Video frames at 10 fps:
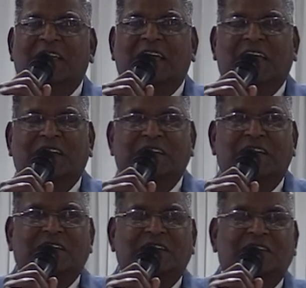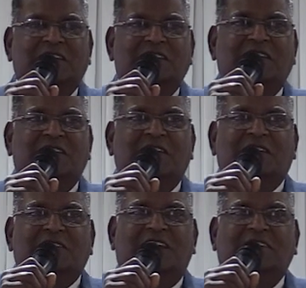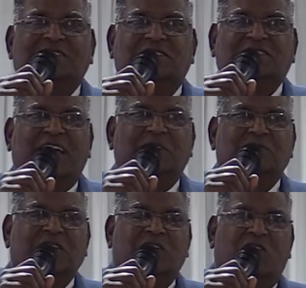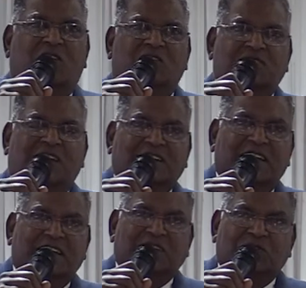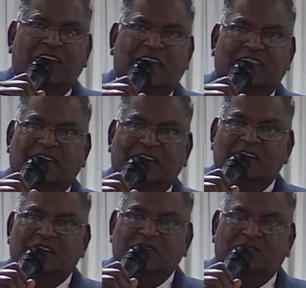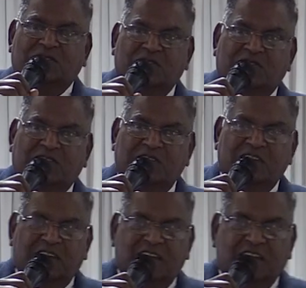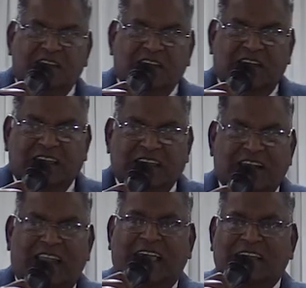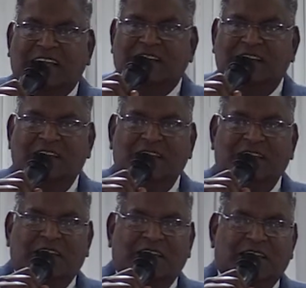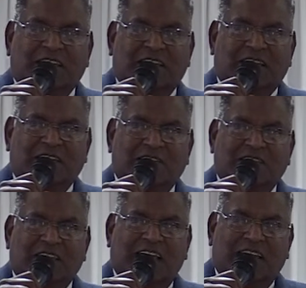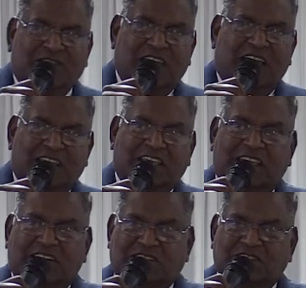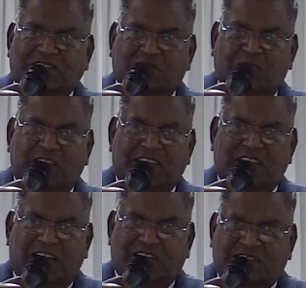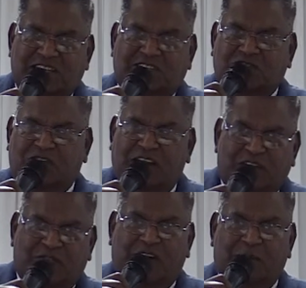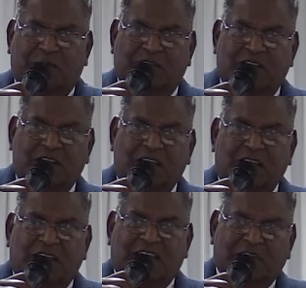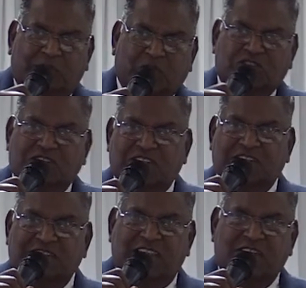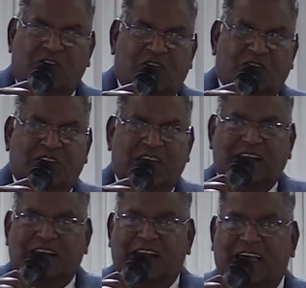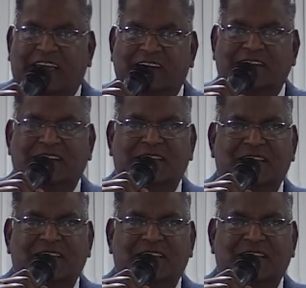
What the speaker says: And that is the time they all start getting together to getting in line. They have their allocations where they are set to run from and the positions, and they all get in line.